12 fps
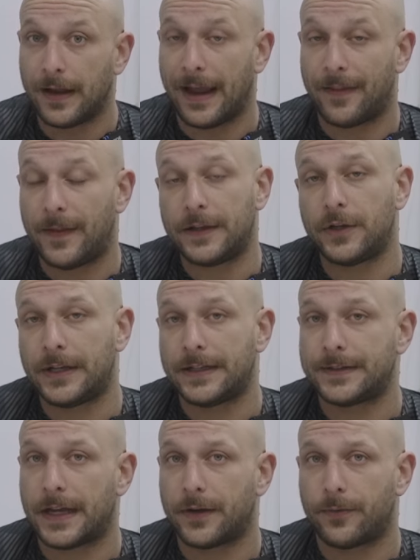and then you need
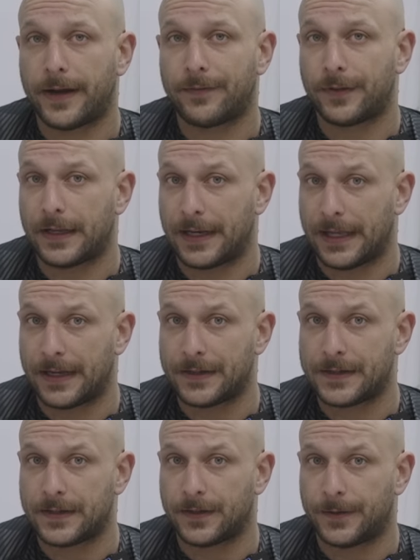to unravel the
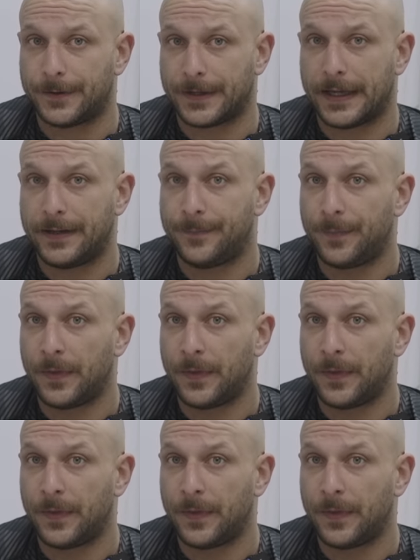legs, okay?